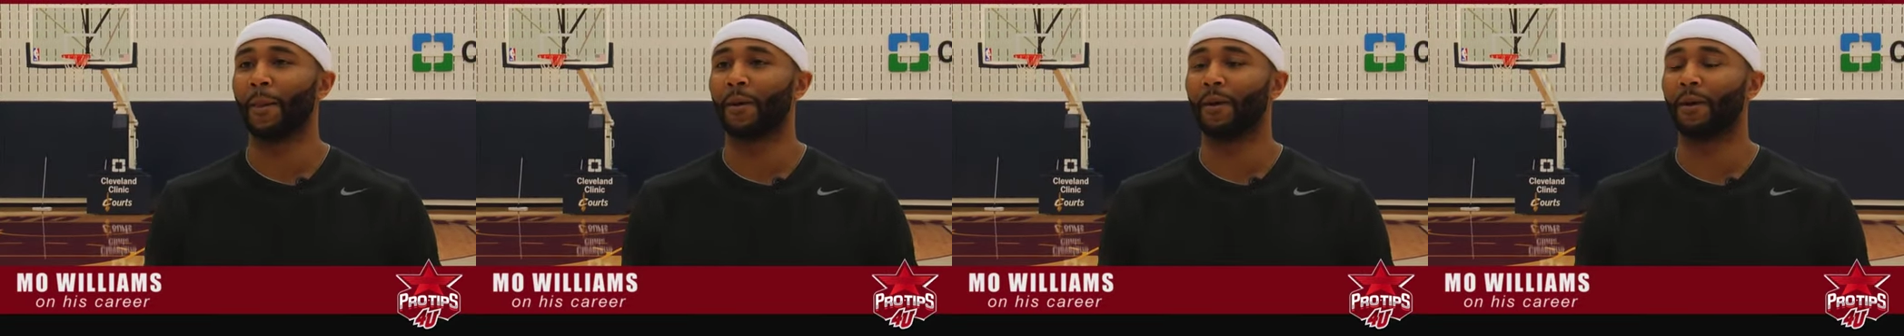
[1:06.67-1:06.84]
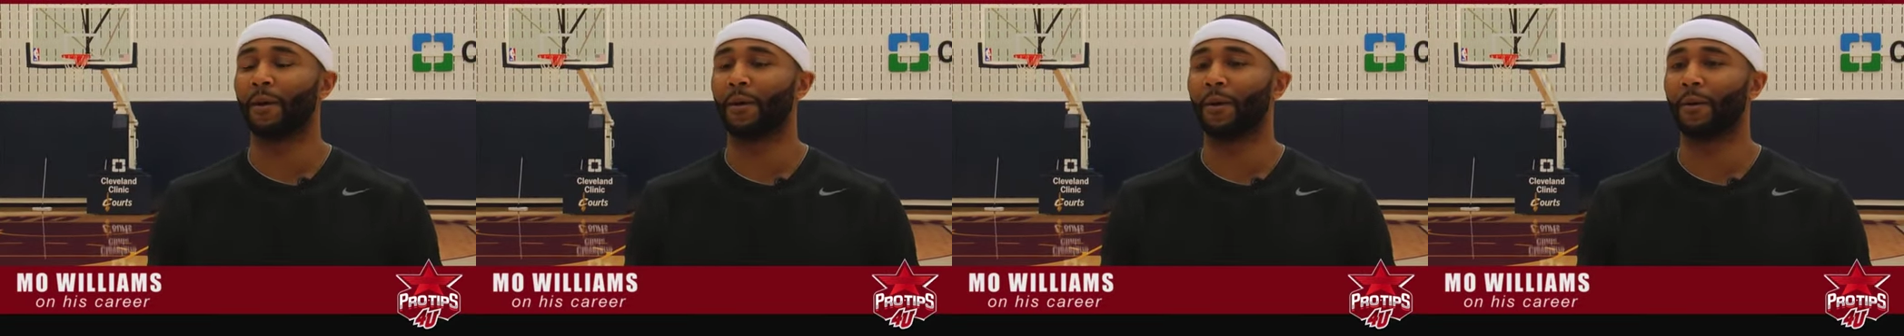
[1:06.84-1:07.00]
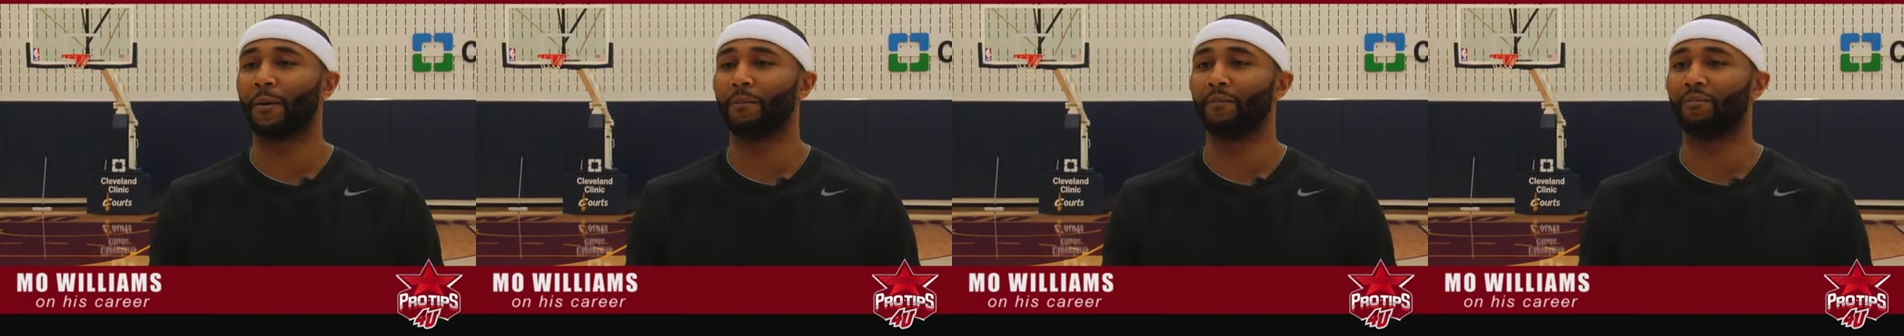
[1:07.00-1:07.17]

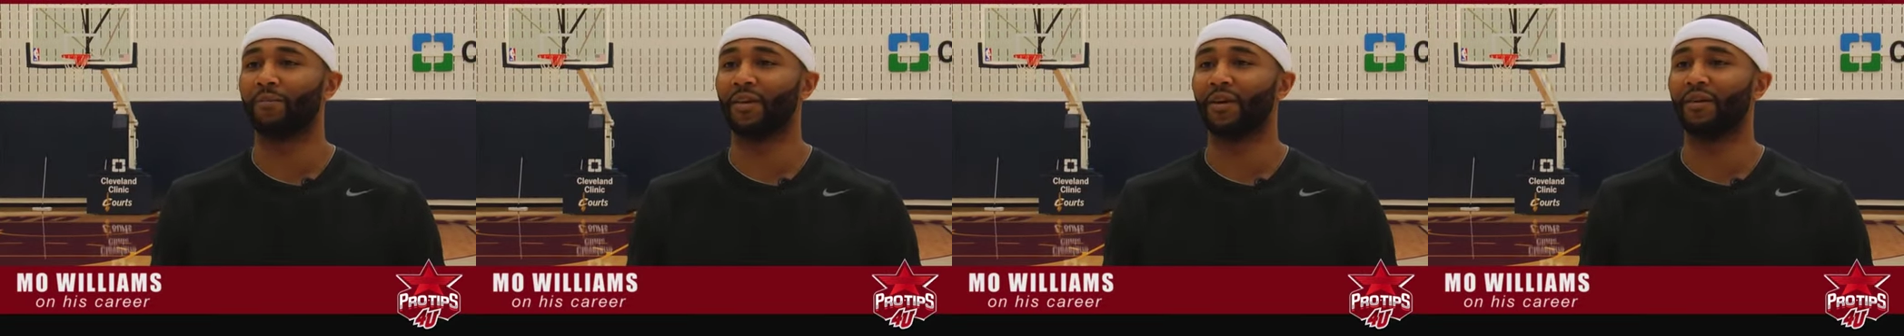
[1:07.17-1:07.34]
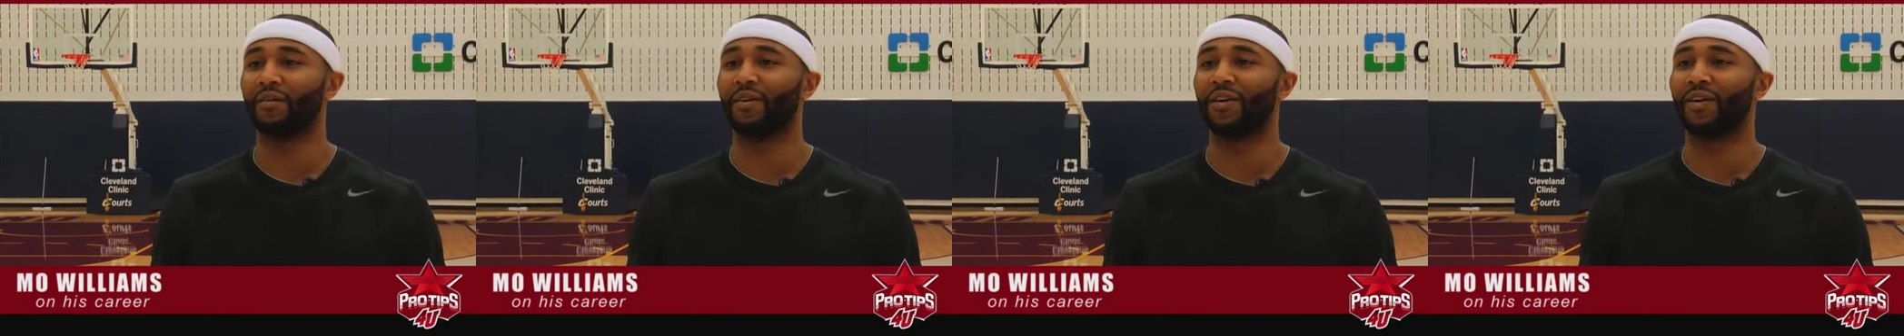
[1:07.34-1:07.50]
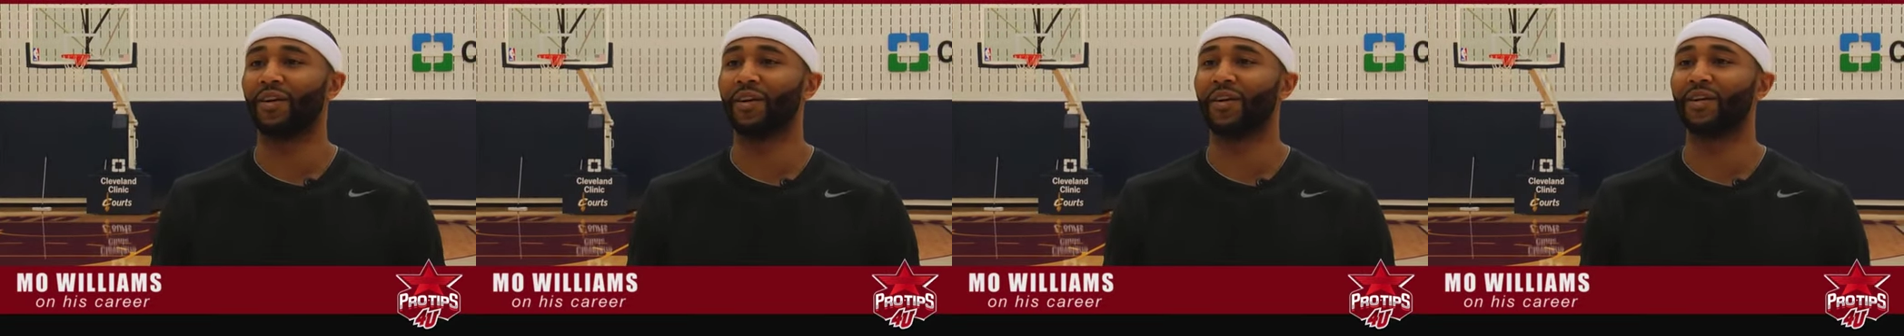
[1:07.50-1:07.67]
Um,
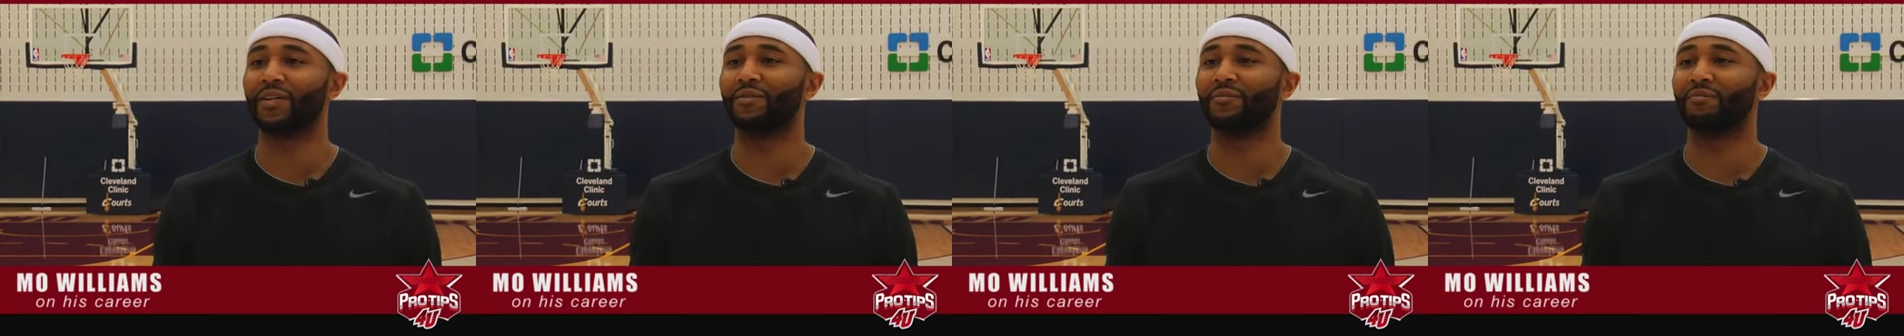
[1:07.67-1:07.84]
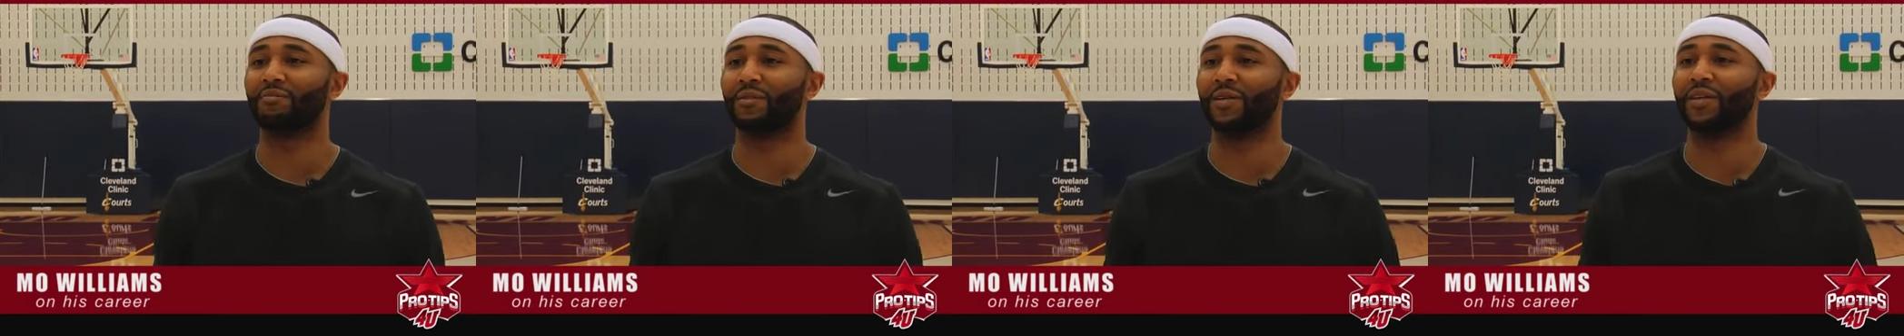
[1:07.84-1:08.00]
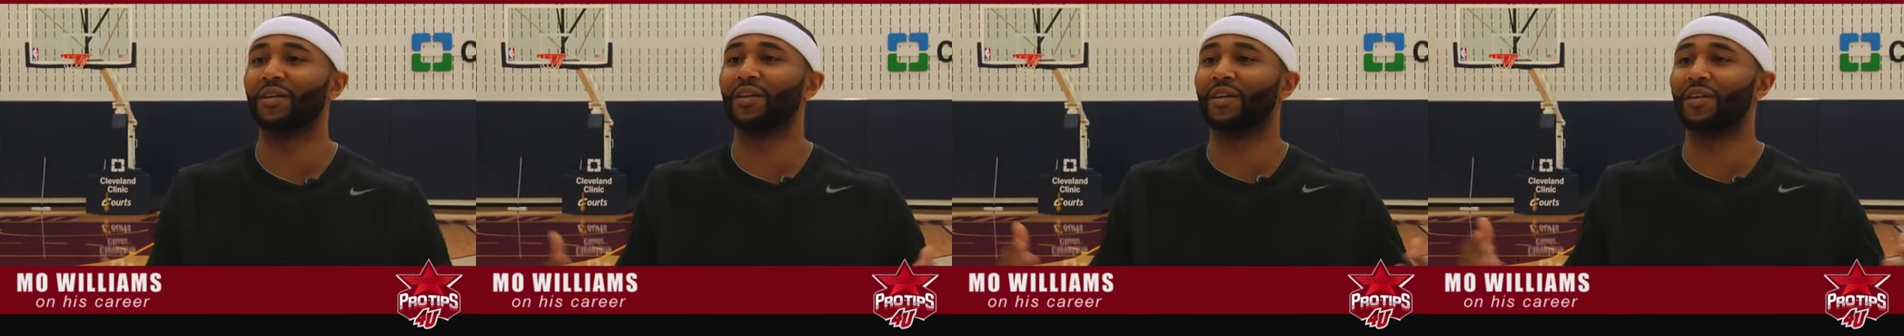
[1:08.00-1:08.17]
nevertheless,
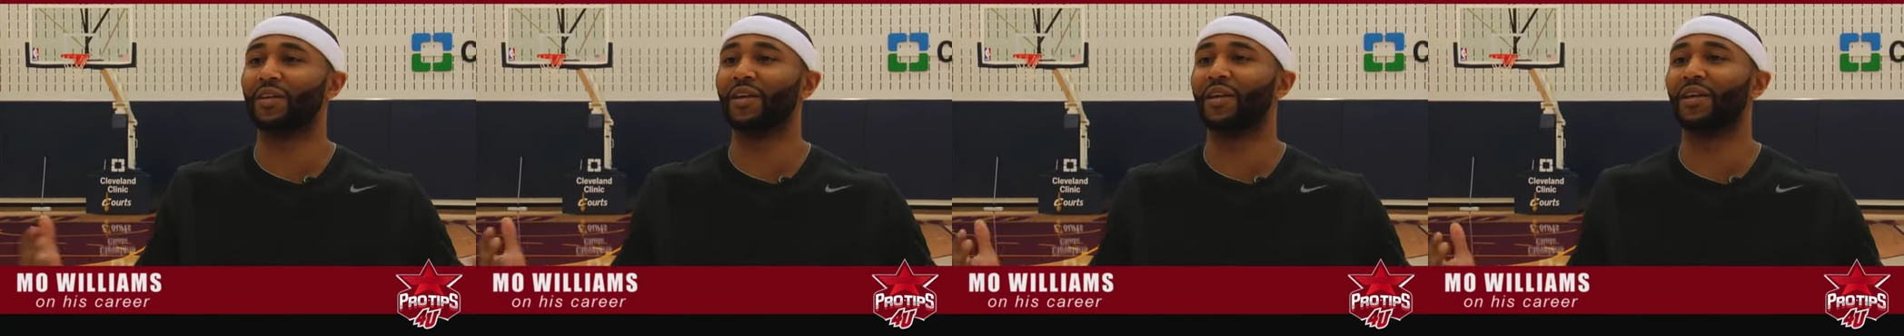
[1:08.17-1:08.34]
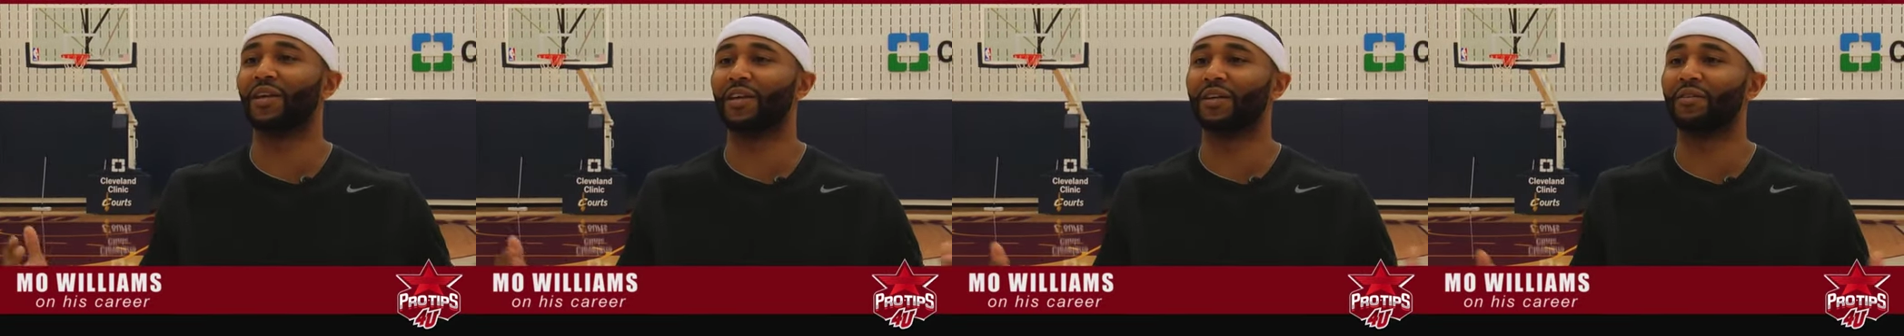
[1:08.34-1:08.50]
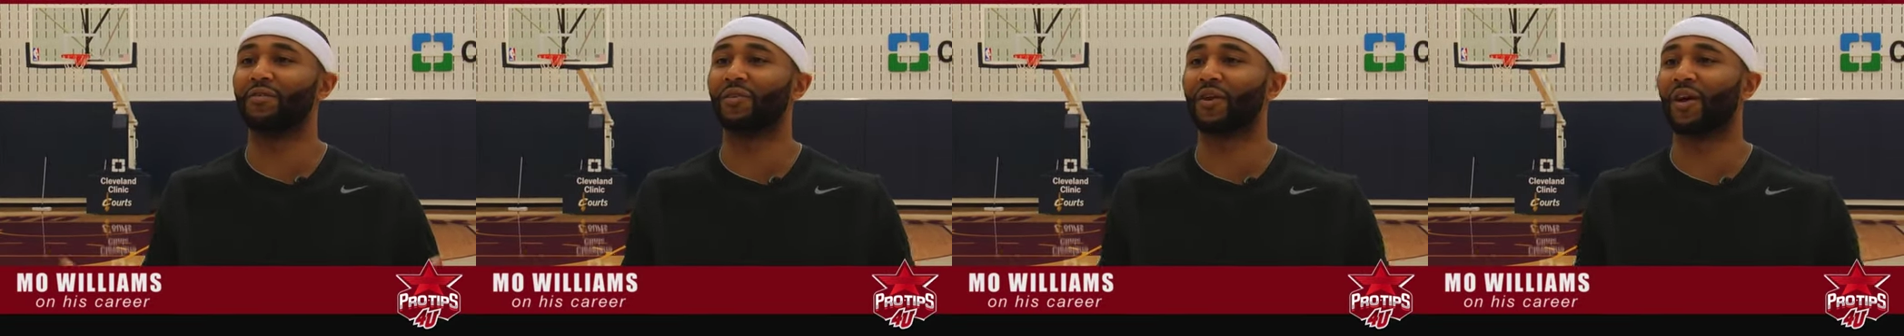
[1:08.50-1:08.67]
be in the
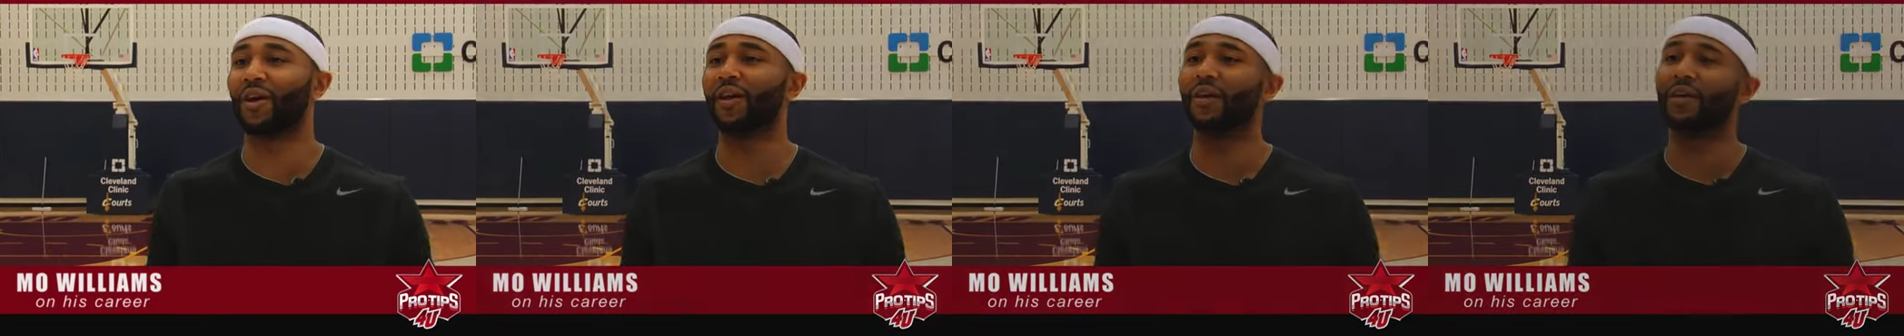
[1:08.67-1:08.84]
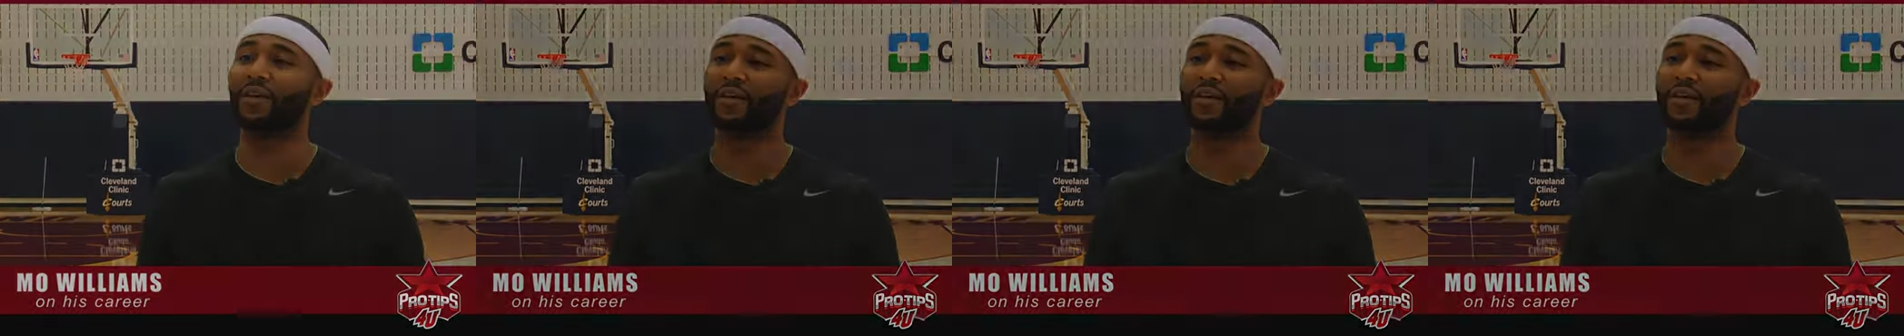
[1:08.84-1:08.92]
league for eight